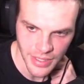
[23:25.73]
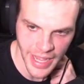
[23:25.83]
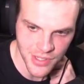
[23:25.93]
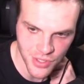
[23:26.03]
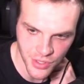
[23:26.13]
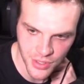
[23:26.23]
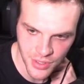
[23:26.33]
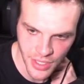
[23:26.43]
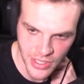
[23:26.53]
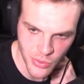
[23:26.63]
as good
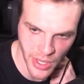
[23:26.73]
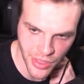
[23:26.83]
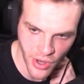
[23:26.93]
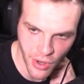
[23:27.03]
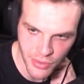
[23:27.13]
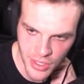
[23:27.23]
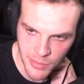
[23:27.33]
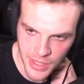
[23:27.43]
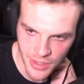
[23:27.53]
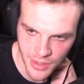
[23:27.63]
as what I think Harvey can
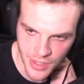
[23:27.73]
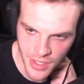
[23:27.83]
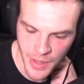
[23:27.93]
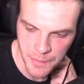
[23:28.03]
be in the league,